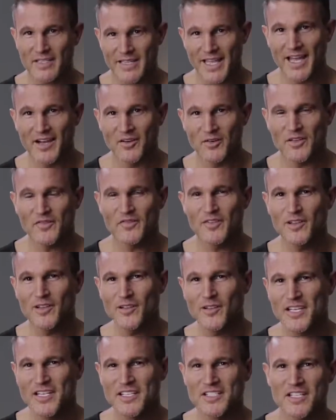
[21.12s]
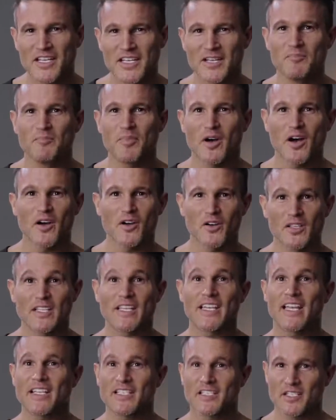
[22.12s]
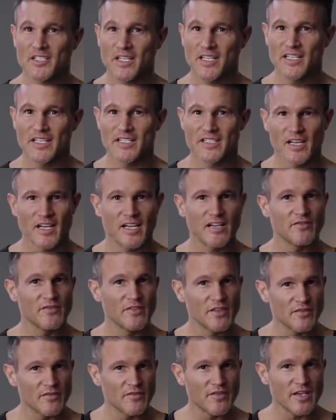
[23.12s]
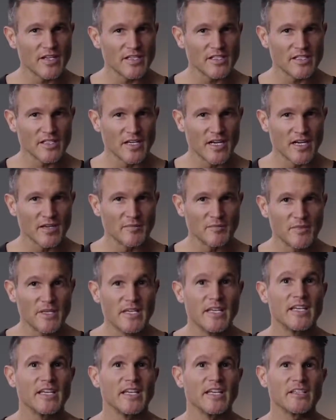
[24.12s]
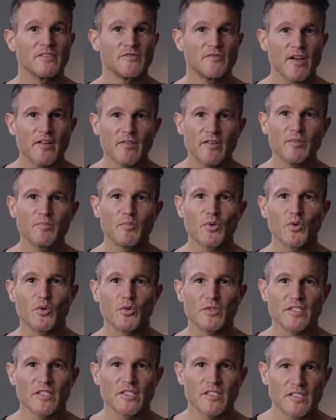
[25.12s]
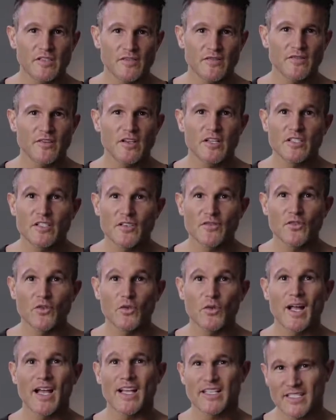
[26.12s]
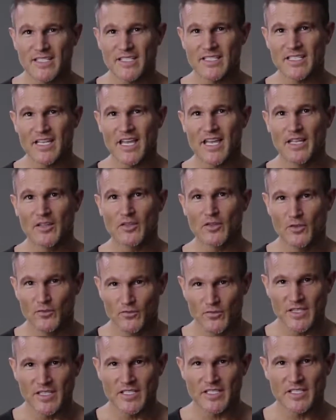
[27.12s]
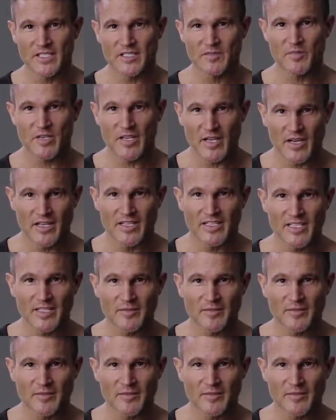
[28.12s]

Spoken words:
Now, if you're looking to embark on a ketogenic diet for the first time, it's very important to first of all ascertain the reasons behind